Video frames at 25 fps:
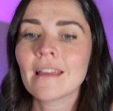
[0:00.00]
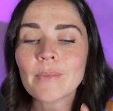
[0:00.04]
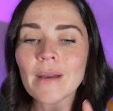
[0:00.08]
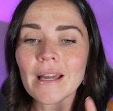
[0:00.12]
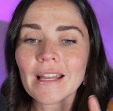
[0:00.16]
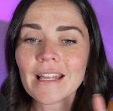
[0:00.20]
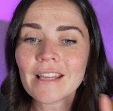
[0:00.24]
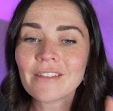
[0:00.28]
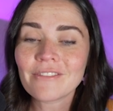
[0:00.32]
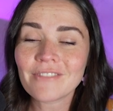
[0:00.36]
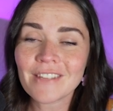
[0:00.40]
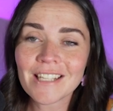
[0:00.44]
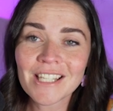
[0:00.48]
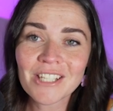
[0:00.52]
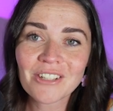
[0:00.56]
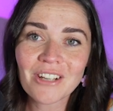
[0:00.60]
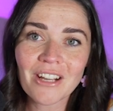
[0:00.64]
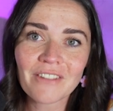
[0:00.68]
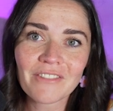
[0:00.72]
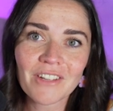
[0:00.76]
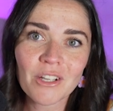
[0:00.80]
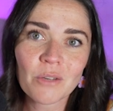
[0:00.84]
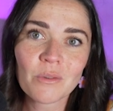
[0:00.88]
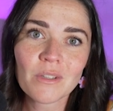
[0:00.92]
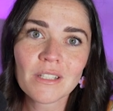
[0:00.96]
But if this
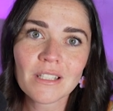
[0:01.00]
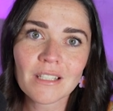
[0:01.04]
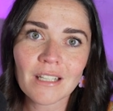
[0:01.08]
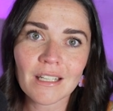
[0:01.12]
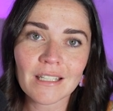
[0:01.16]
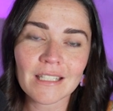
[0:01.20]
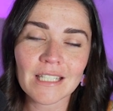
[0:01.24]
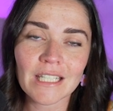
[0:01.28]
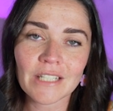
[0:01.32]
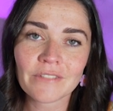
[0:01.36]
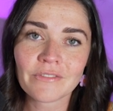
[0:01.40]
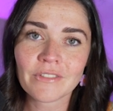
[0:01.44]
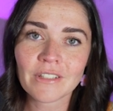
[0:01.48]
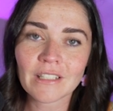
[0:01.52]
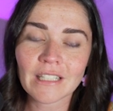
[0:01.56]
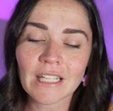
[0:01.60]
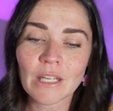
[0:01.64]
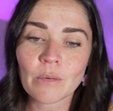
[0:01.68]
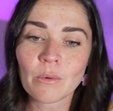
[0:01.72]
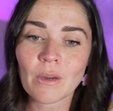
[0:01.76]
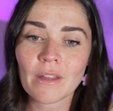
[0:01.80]
graphic was done differently,